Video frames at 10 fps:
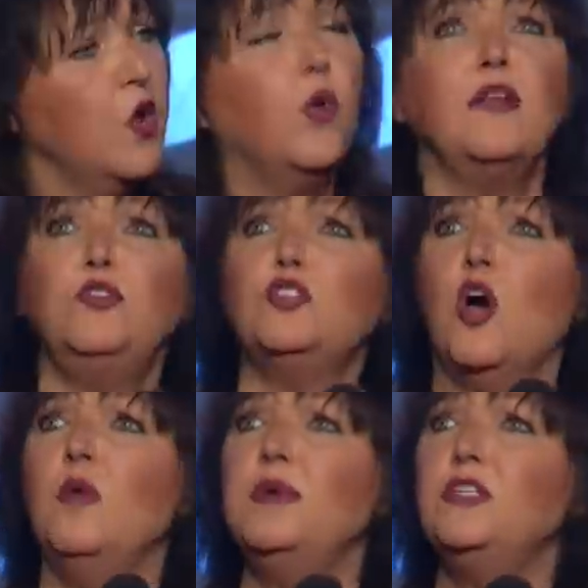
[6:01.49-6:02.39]
What have you
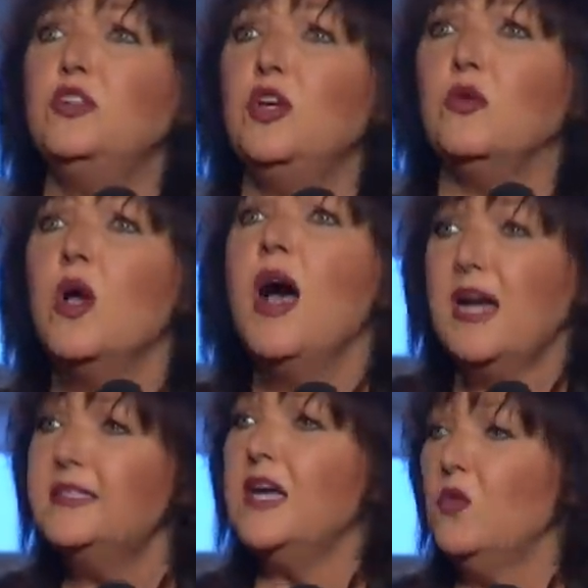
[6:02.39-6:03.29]
told me to do? I'll
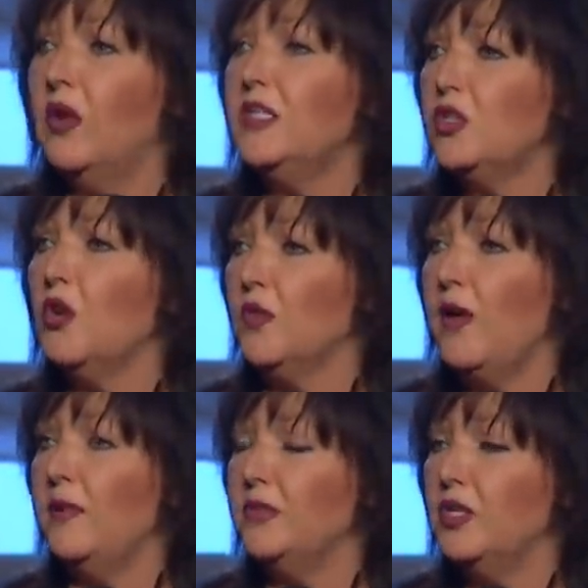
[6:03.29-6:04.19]
tell you what he's told the
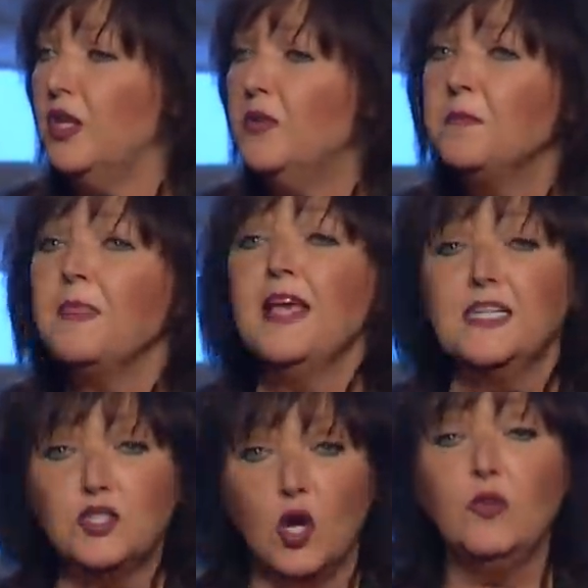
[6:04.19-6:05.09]
ramp to do.
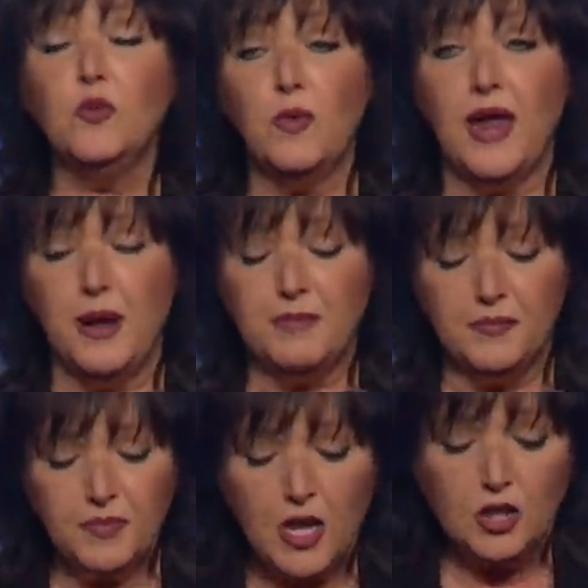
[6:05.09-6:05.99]
He's told the ramp
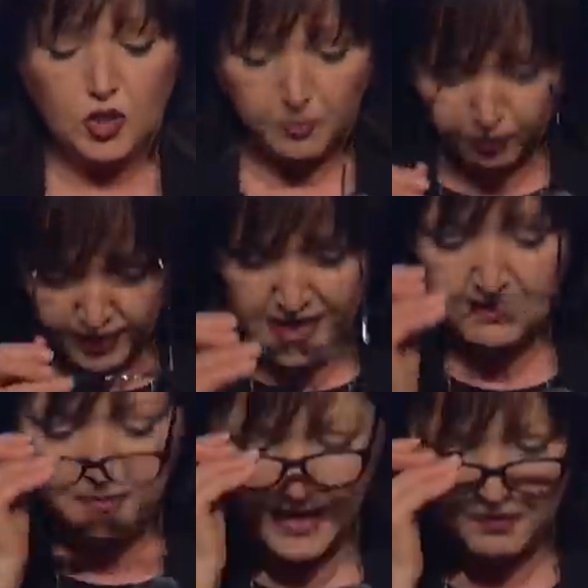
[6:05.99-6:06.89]
to bring
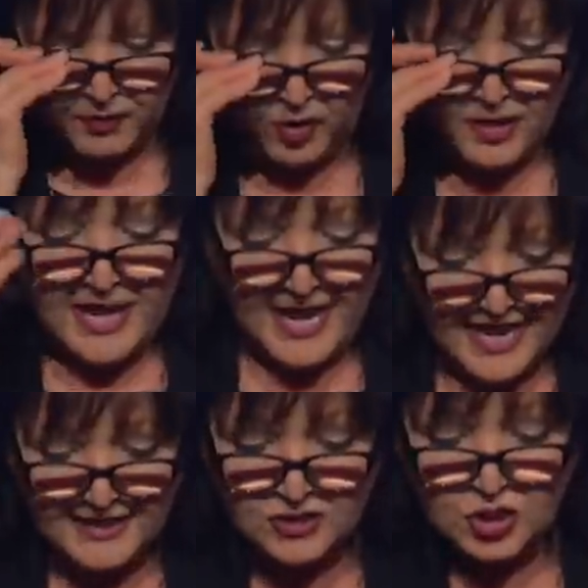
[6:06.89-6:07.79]
people
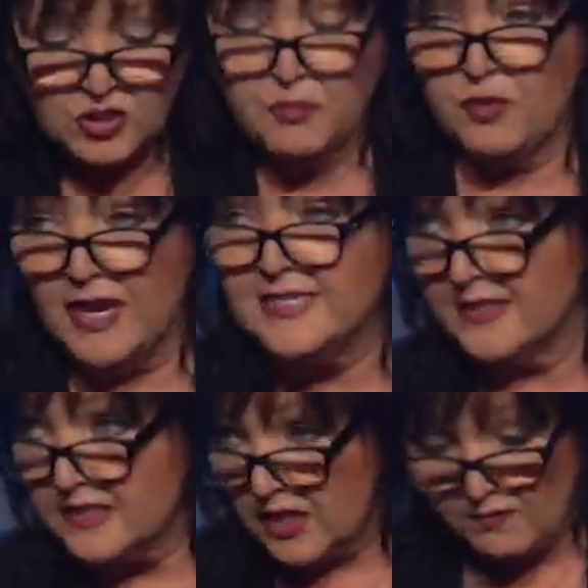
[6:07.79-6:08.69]
into the
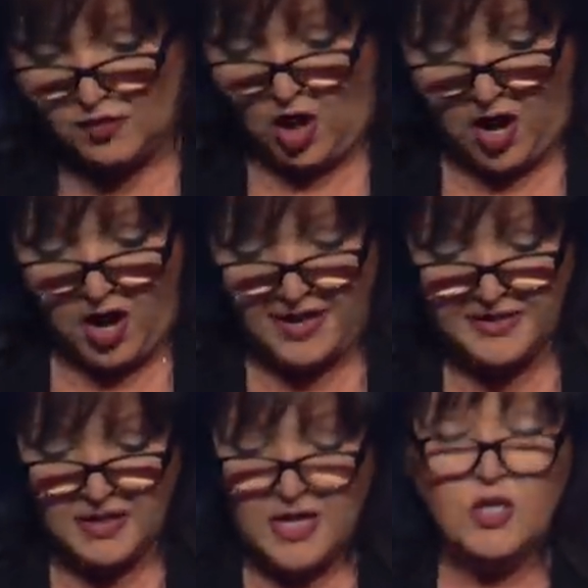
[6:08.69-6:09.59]
presence of God
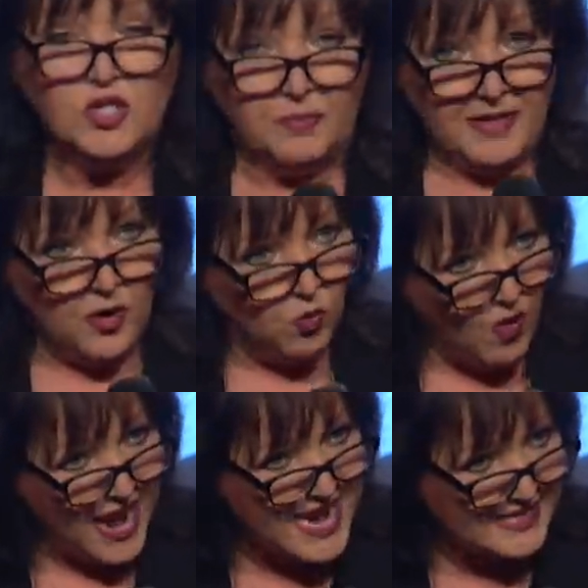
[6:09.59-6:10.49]
to be
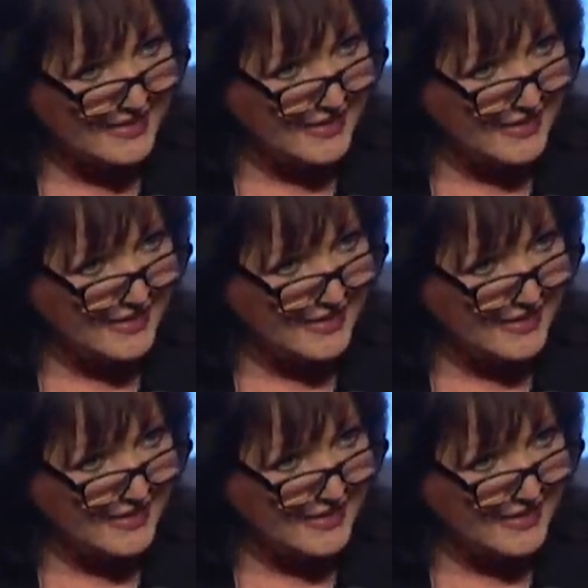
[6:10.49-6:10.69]
awakened,